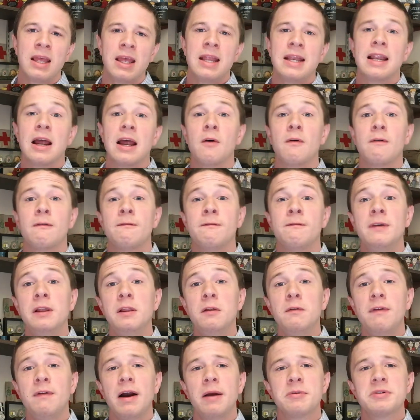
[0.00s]
Now,
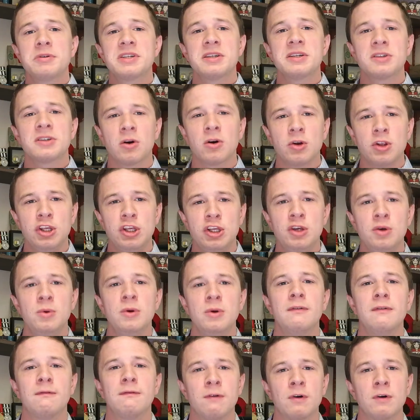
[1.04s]
filoviruses are
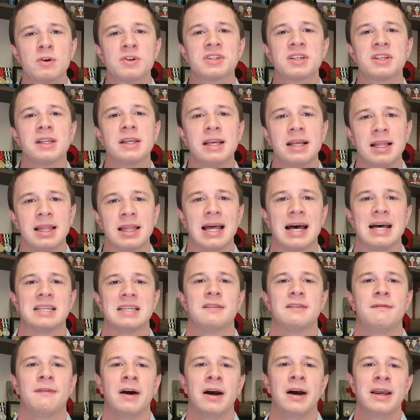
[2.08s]
universally
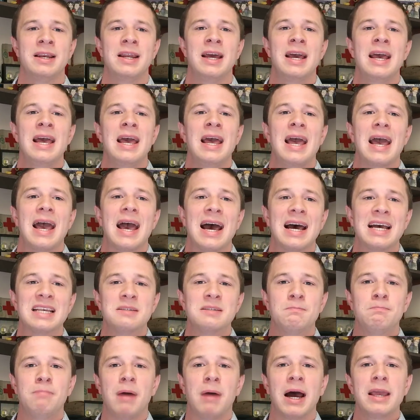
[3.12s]
classified
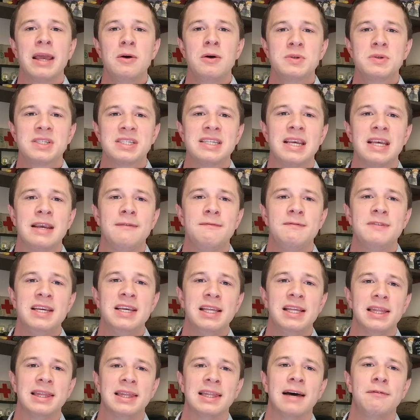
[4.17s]
as biosafety
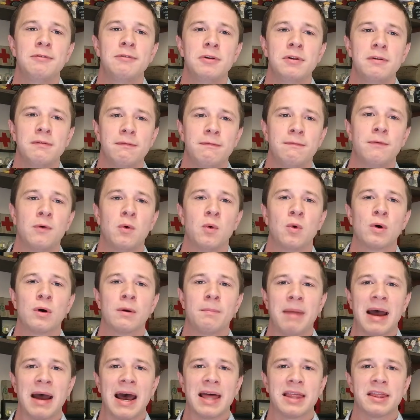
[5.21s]
level 4
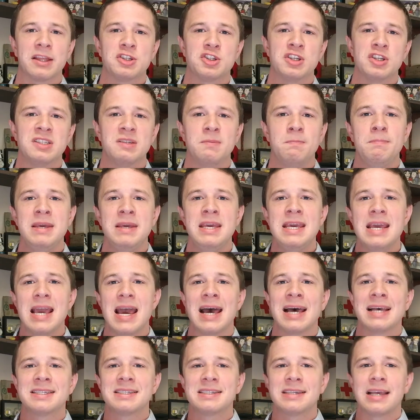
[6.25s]
pathogens,
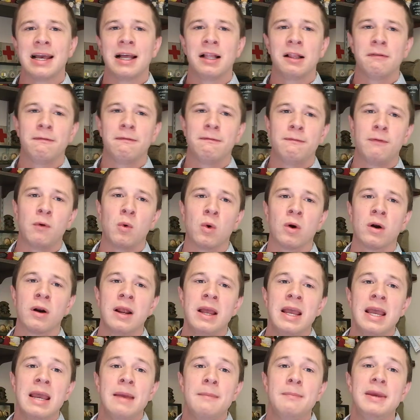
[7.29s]
BSL4,
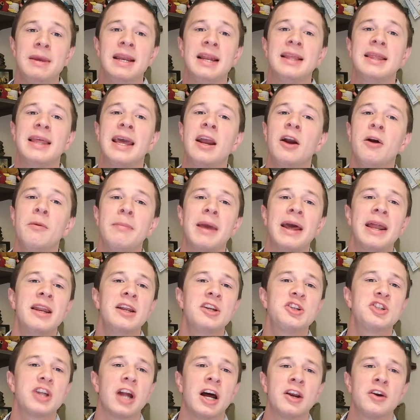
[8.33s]
meaning they are
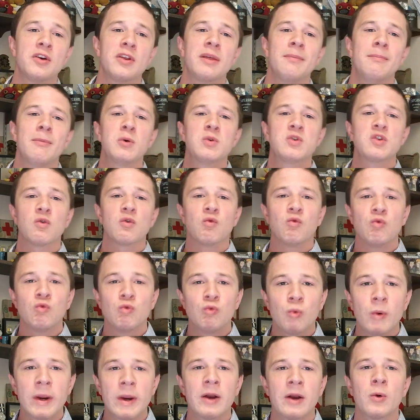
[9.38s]
managed under the most
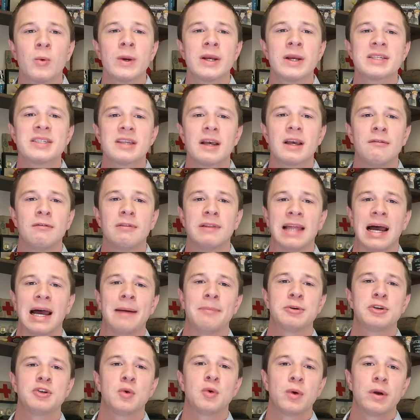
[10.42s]
rigorous of
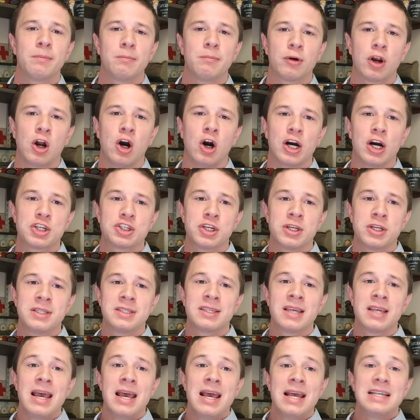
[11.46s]
laboratory precautions.
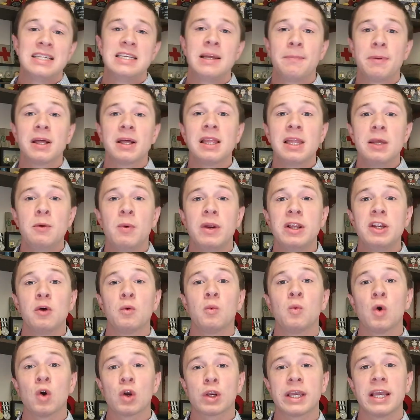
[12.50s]
Typically, when you're
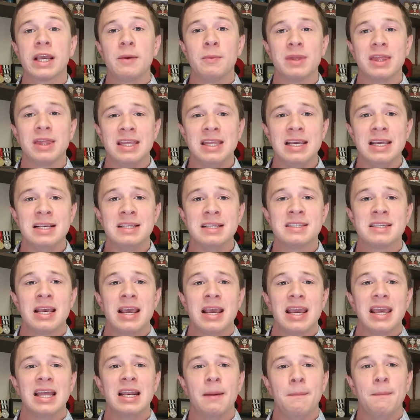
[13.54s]
working with these
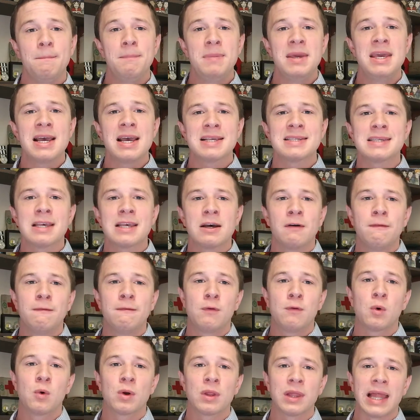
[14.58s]
in a
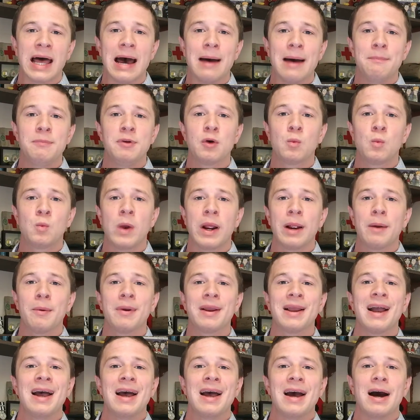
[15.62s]
BSL4 lab, you're
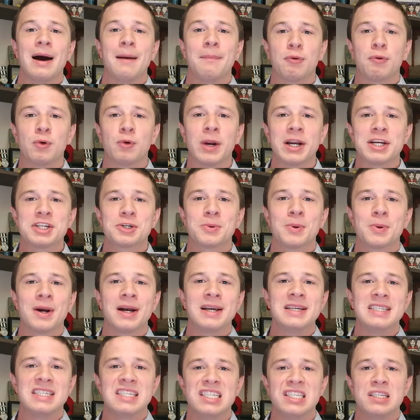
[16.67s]
wearing a
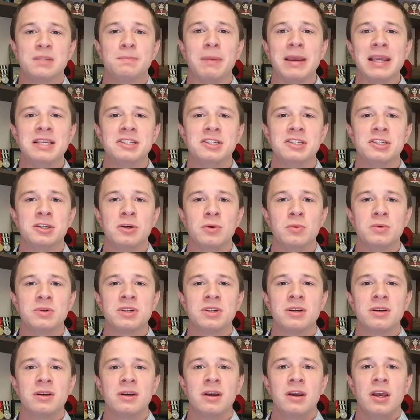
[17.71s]
pressurized spacesuit.
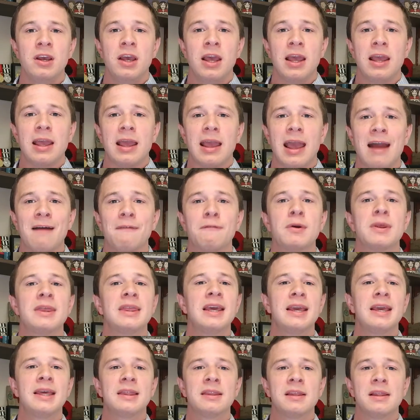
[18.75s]

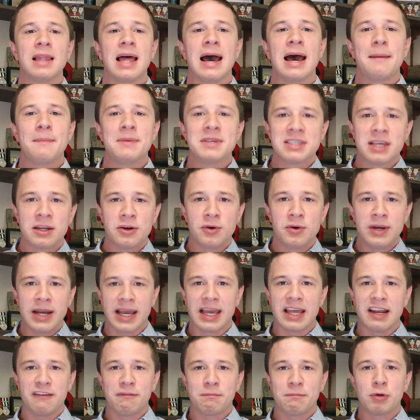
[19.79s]
Everything in the lab is under
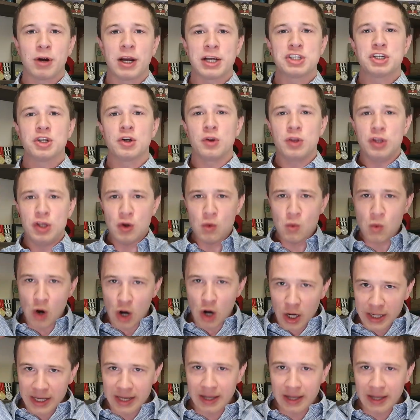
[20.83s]
negative pressure. You walk